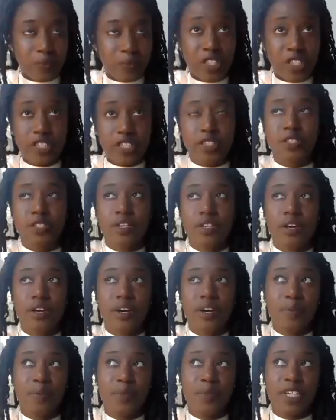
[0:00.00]
this
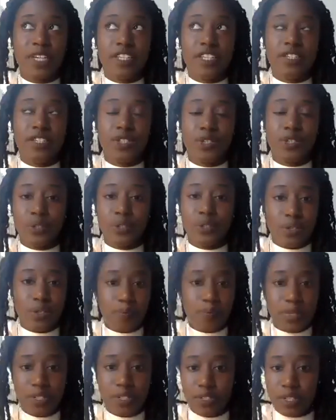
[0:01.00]
time is not
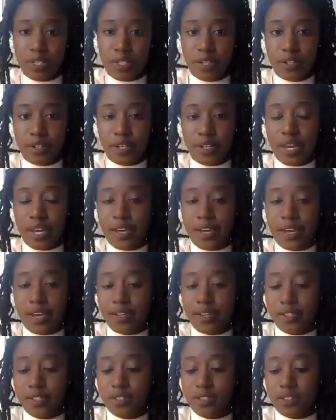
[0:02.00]
to be seen
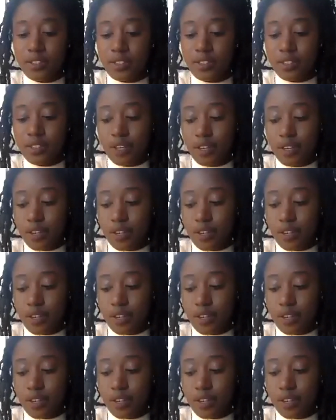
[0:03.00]
as